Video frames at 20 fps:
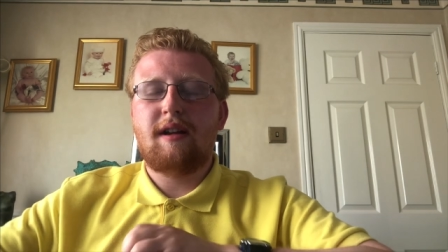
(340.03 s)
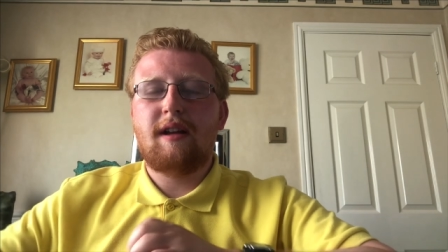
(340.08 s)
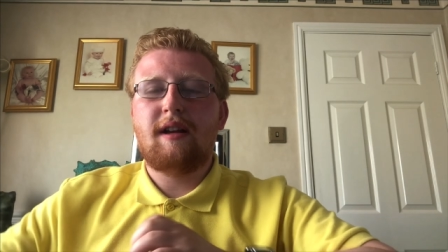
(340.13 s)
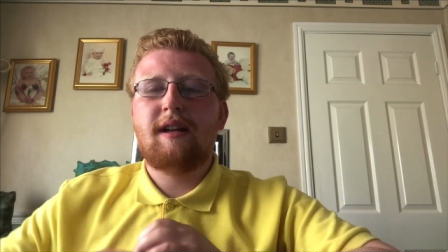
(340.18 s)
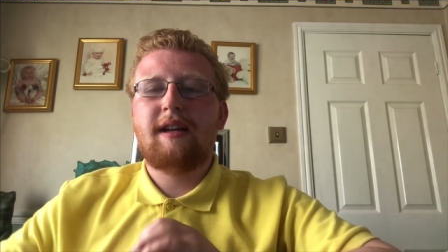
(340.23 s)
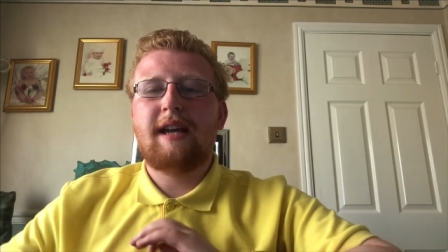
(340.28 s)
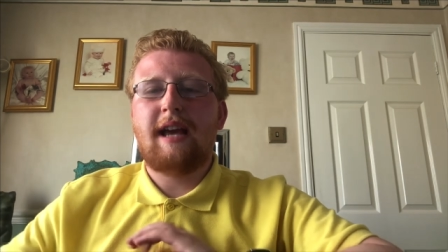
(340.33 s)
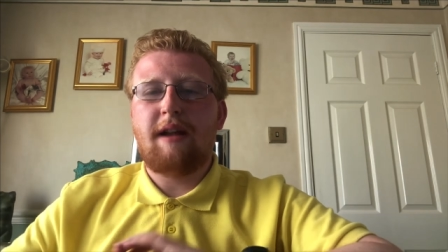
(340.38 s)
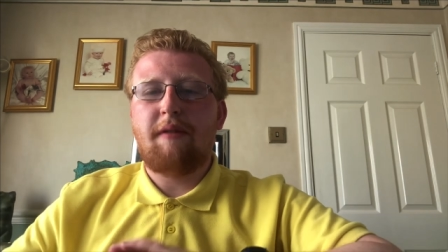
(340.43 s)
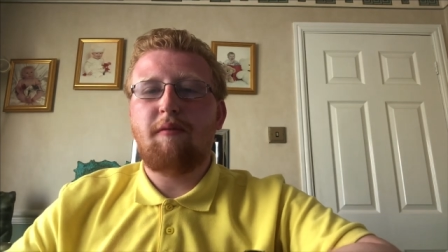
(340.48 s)

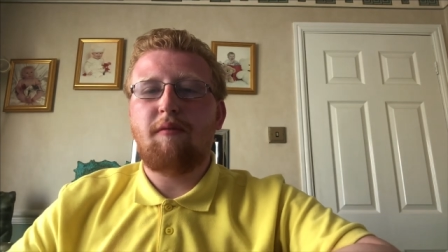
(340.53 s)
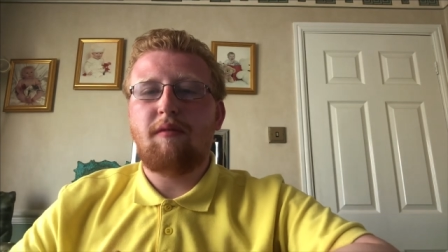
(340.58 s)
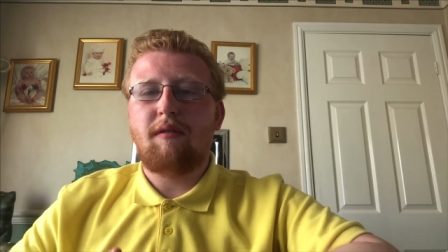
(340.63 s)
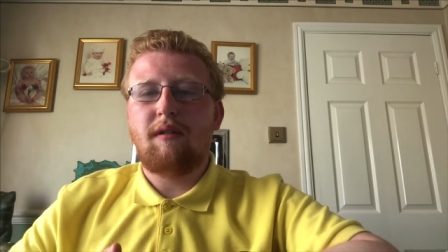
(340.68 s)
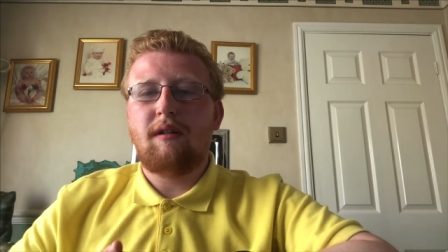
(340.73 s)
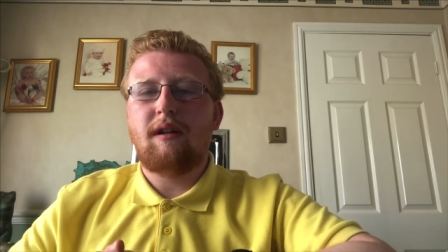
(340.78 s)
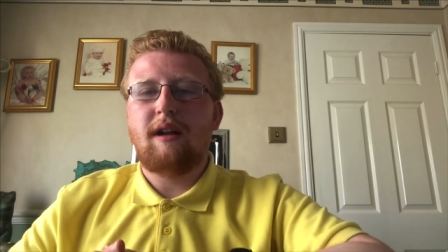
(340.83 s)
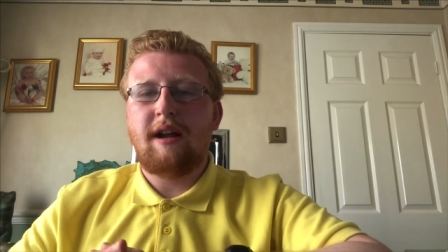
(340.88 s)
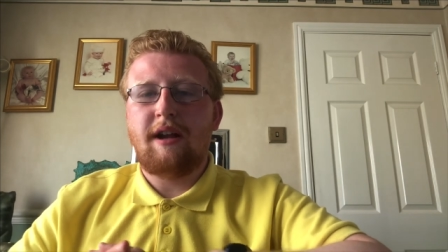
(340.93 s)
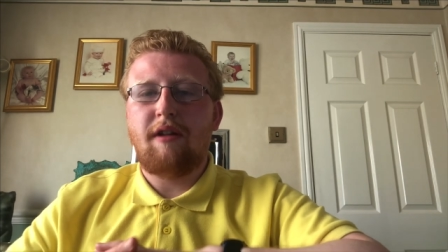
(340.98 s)
get
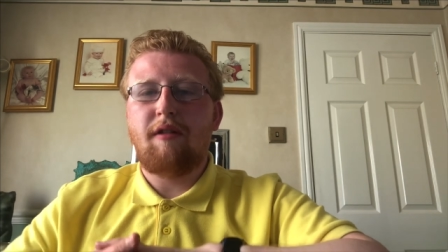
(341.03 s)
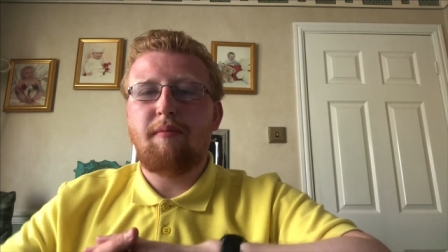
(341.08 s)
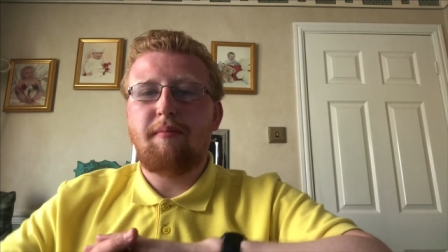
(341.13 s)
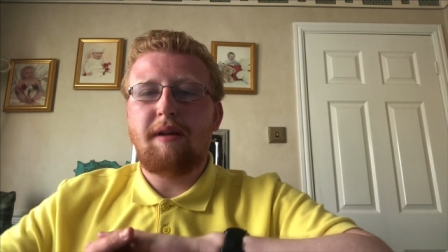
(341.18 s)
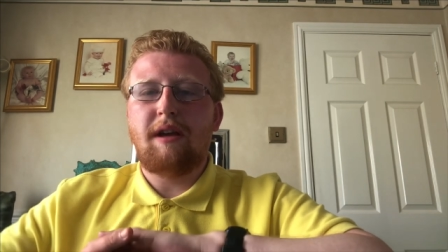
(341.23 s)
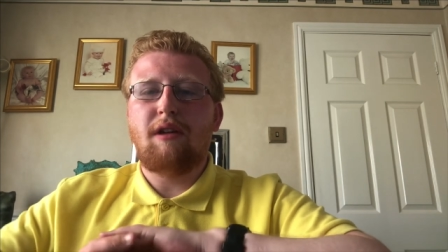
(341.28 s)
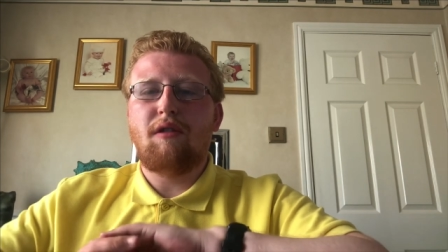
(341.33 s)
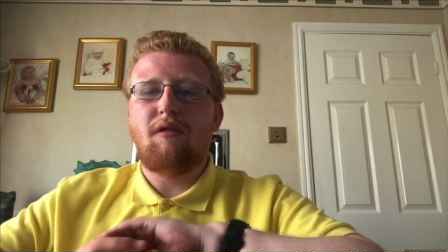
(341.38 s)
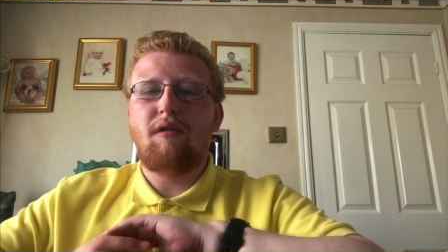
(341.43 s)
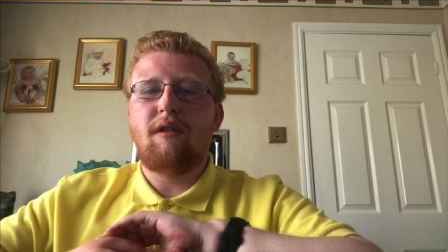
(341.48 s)
and I'll be
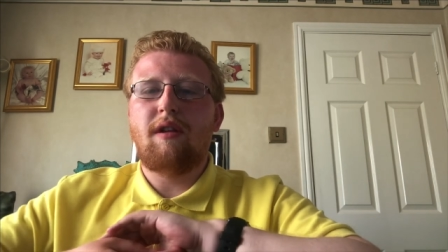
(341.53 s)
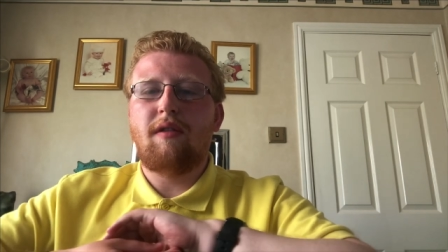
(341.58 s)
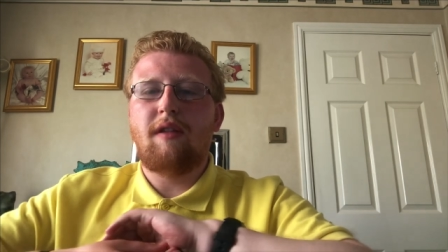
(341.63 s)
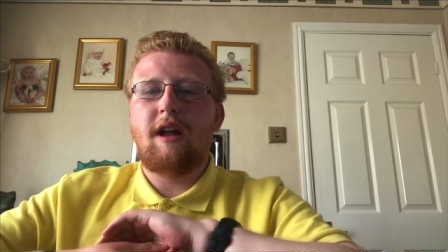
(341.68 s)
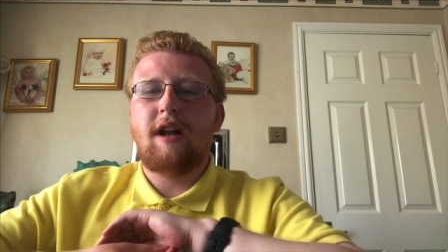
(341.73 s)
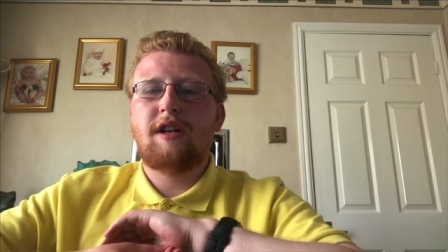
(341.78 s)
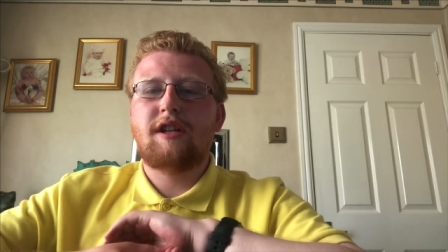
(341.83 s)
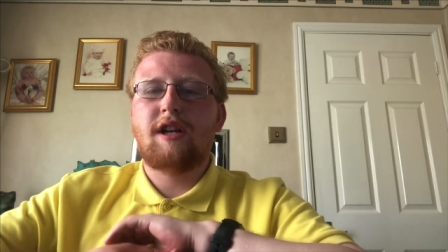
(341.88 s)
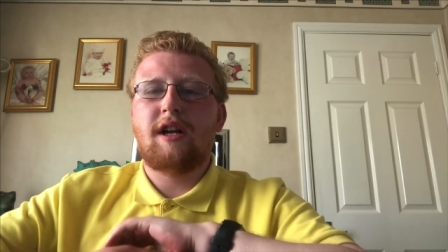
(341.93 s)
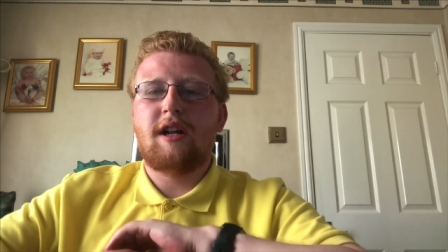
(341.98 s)
good at
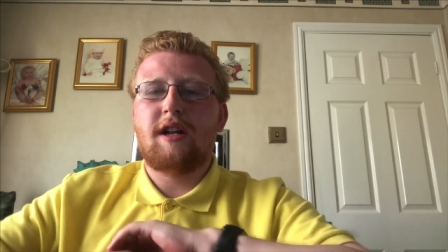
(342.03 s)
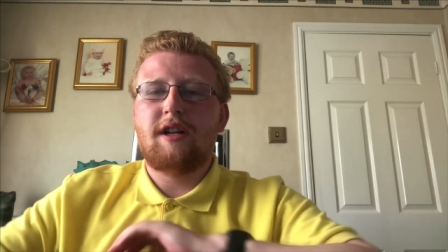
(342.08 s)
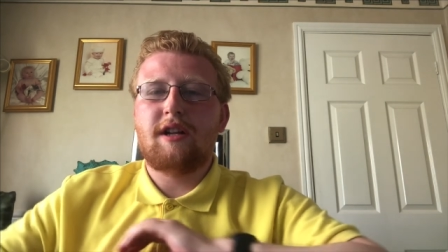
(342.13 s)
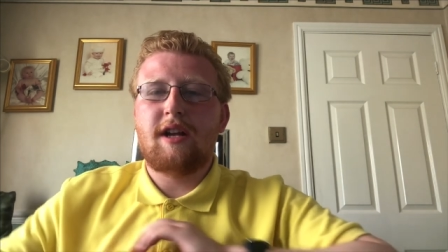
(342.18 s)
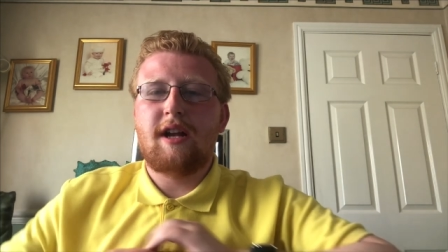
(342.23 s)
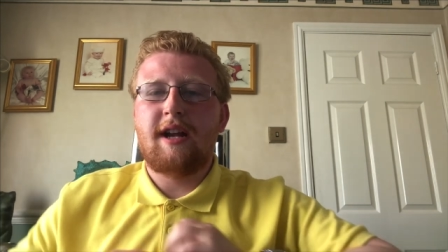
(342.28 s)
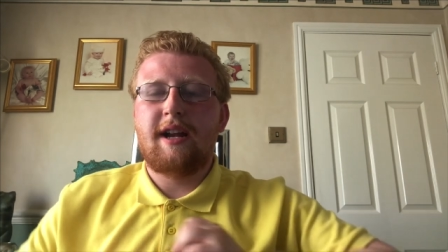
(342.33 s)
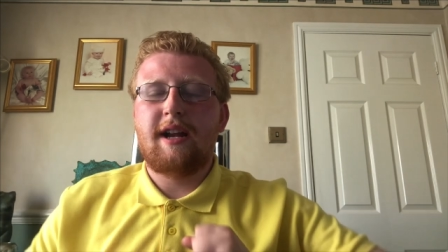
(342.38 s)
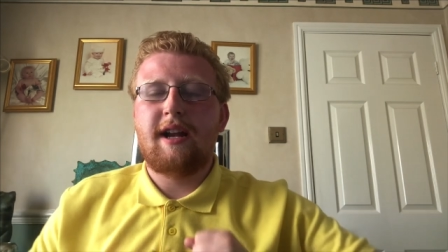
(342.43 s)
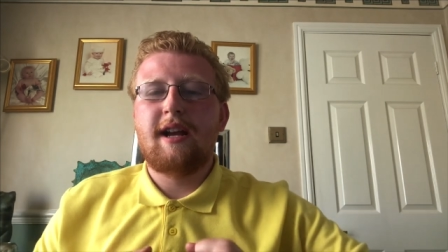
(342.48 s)
that challenge and